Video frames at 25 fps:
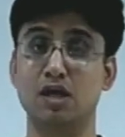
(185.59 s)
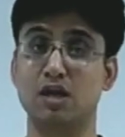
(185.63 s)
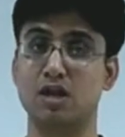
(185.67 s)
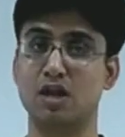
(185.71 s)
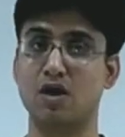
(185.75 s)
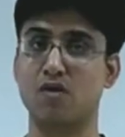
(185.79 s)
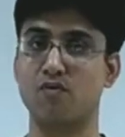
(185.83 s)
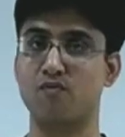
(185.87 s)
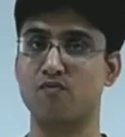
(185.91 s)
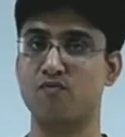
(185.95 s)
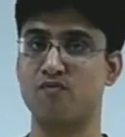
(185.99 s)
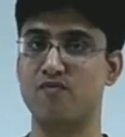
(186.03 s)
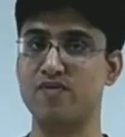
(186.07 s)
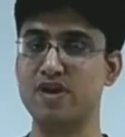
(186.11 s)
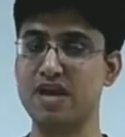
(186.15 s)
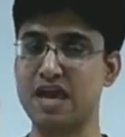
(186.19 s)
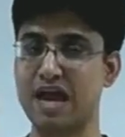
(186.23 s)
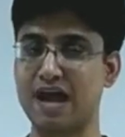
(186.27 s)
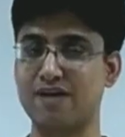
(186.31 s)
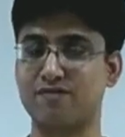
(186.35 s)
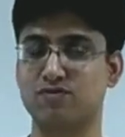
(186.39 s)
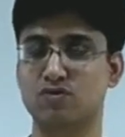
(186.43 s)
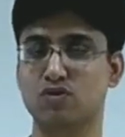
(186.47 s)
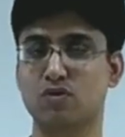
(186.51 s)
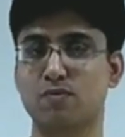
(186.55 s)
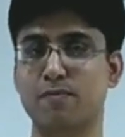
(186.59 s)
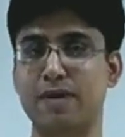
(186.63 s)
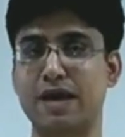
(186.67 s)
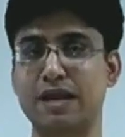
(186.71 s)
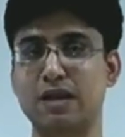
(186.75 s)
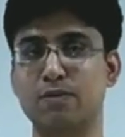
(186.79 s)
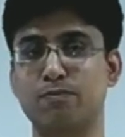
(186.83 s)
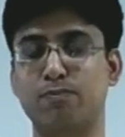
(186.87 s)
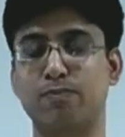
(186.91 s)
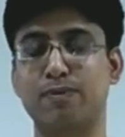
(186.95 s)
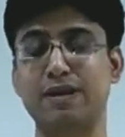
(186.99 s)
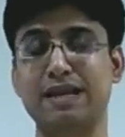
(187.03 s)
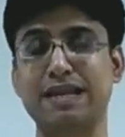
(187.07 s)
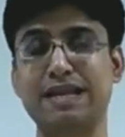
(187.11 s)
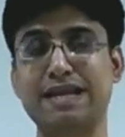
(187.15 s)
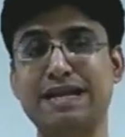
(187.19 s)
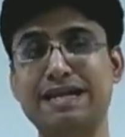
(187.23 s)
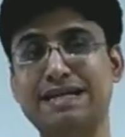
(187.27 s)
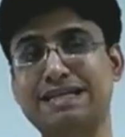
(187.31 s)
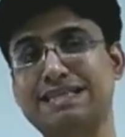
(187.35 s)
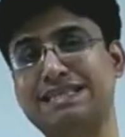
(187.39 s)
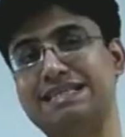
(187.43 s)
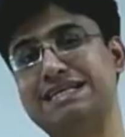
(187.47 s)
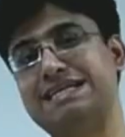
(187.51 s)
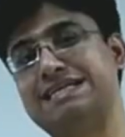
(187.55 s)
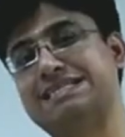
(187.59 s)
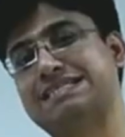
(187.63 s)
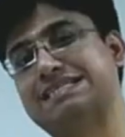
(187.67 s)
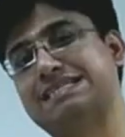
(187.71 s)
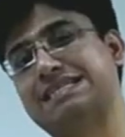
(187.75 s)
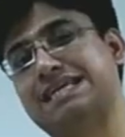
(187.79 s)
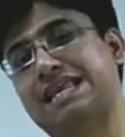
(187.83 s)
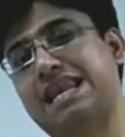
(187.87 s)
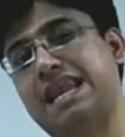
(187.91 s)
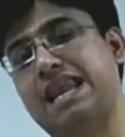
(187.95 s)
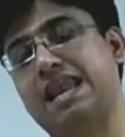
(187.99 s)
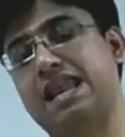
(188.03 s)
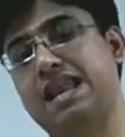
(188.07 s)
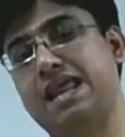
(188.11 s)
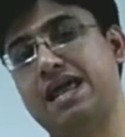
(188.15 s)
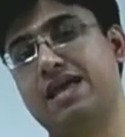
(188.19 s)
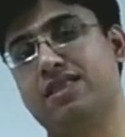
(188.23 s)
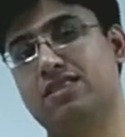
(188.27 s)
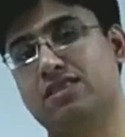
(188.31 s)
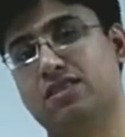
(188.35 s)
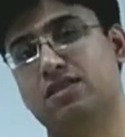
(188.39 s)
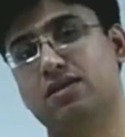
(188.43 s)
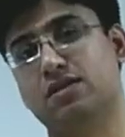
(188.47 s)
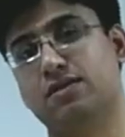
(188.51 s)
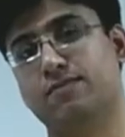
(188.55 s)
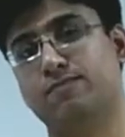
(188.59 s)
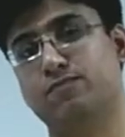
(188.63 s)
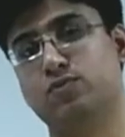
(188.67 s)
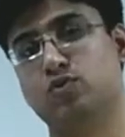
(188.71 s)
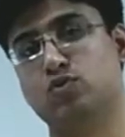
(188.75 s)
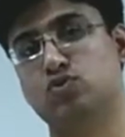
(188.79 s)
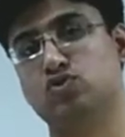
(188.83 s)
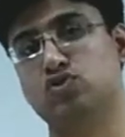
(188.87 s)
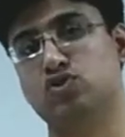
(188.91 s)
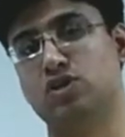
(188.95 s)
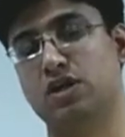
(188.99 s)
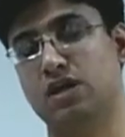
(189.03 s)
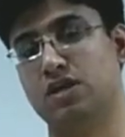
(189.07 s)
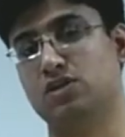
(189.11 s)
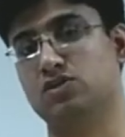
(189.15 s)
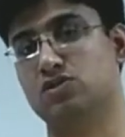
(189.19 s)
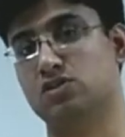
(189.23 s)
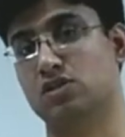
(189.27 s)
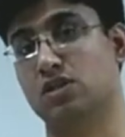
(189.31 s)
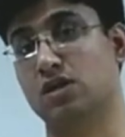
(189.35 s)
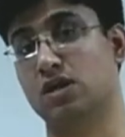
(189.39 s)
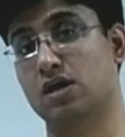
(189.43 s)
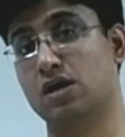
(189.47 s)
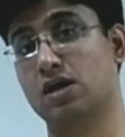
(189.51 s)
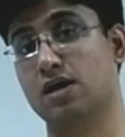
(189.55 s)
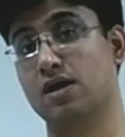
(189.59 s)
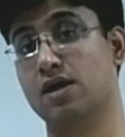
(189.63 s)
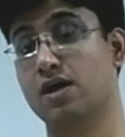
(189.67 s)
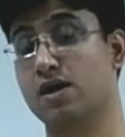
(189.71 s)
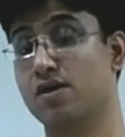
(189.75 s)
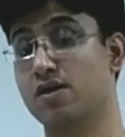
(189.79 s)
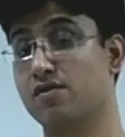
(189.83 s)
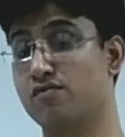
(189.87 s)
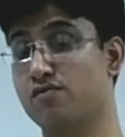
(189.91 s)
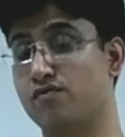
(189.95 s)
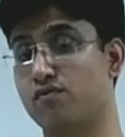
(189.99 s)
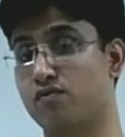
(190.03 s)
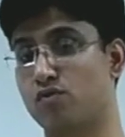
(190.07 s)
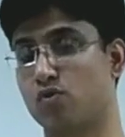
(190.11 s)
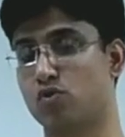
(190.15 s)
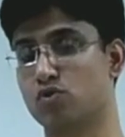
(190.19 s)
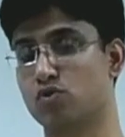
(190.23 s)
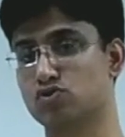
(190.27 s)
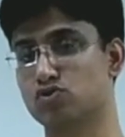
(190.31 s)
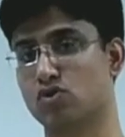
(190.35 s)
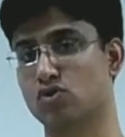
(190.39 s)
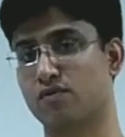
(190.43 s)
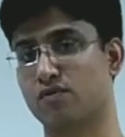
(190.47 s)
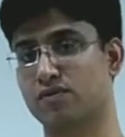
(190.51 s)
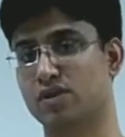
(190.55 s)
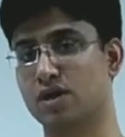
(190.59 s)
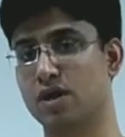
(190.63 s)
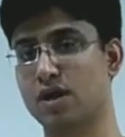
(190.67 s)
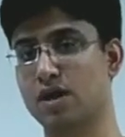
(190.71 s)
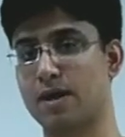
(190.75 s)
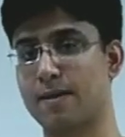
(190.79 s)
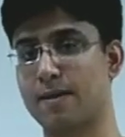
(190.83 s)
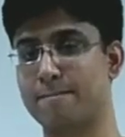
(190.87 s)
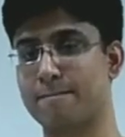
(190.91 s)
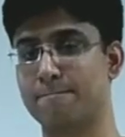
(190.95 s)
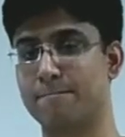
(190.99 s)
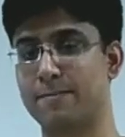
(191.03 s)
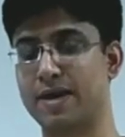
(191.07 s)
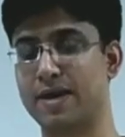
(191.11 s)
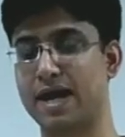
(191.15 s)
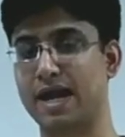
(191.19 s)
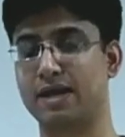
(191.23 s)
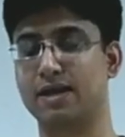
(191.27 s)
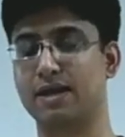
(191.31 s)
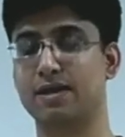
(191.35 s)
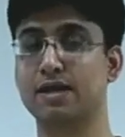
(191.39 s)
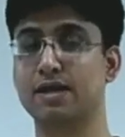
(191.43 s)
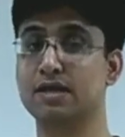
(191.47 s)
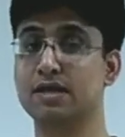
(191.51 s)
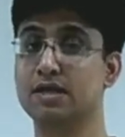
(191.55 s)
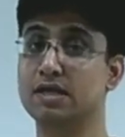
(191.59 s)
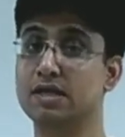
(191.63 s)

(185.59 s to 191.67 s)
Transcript: Now we have to manipulate this length to change the force of the band.